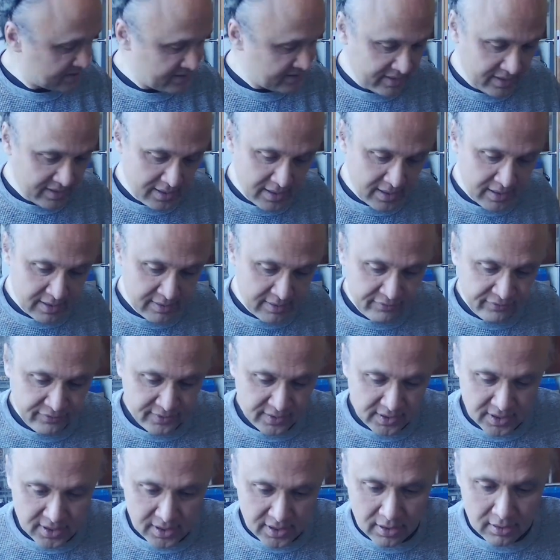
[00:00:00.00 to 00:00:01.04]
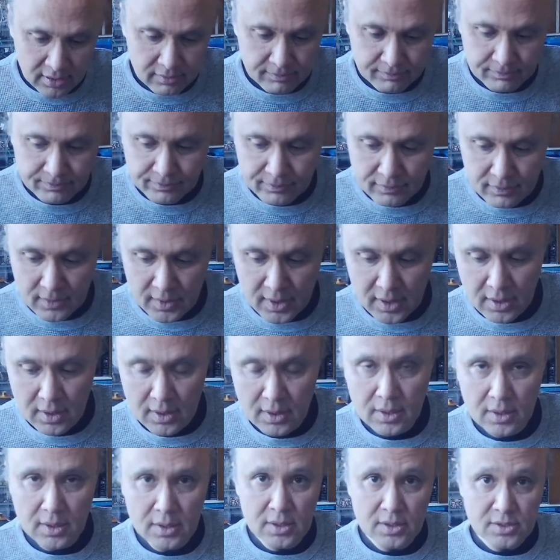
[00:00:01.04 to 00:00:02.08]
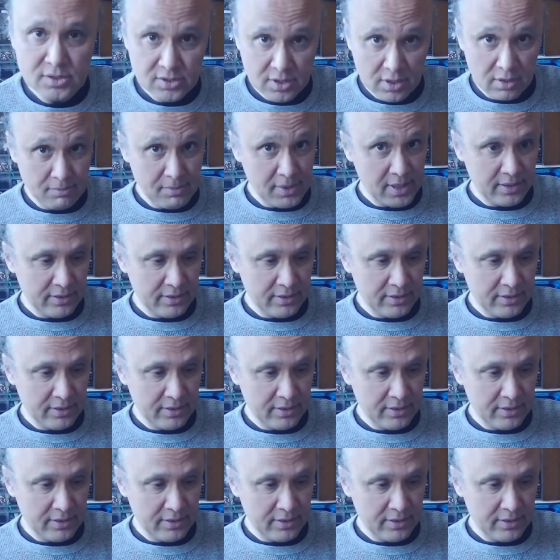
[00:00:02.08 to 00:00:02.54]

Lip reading: a video, so